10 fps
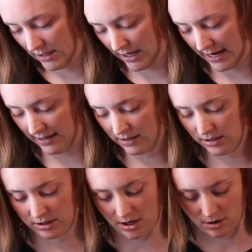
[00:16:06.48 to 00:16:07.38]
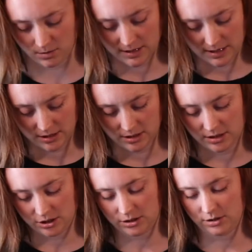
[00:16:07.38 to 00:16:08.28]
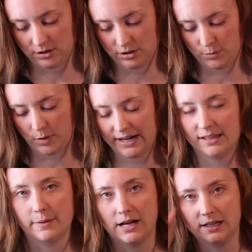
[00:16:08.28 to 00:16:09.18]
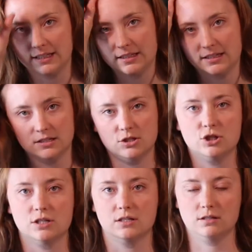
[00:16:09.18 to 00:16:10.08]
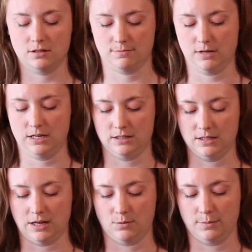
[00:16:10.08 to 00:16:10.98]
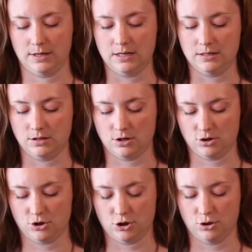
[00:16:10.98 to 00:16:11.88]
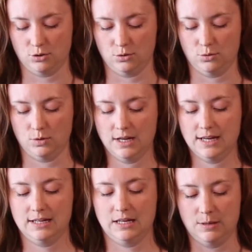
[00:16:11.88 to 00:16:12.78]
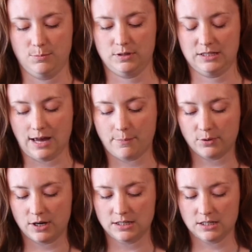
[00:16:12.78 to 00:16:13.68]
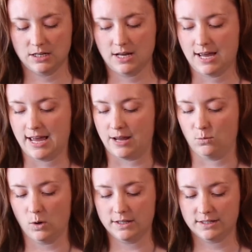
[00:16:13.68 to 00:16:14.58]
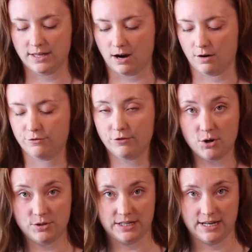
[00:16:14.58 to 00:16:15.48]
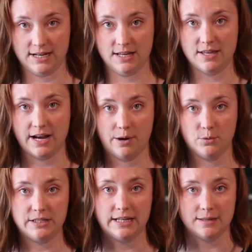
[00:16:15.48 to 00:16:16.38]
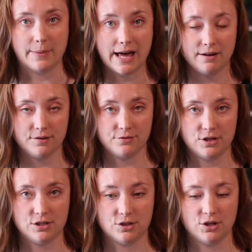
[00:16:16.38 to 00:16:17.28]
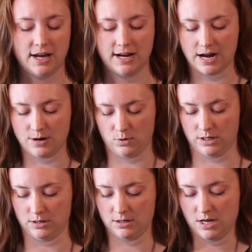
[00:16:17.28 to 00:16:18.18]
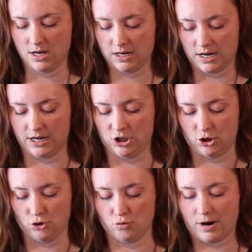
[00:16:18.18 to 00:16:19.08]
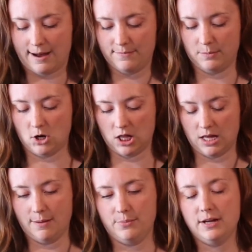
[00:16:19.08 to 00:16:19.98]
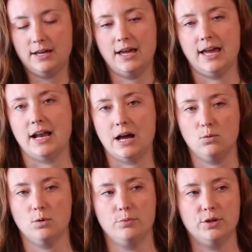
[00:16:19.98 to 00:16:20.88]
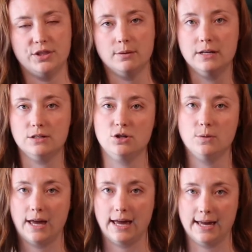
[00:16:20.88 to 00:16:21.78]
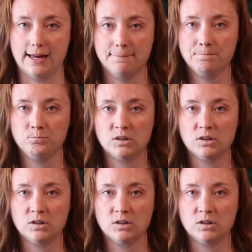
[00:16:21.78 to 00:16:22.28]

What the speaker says: Okay, so spreading them out like this just means that they will be easier to keep separate. And once they are frozen, then I will take them out of the freezer and I will kind of just grab them all up and I will put them into a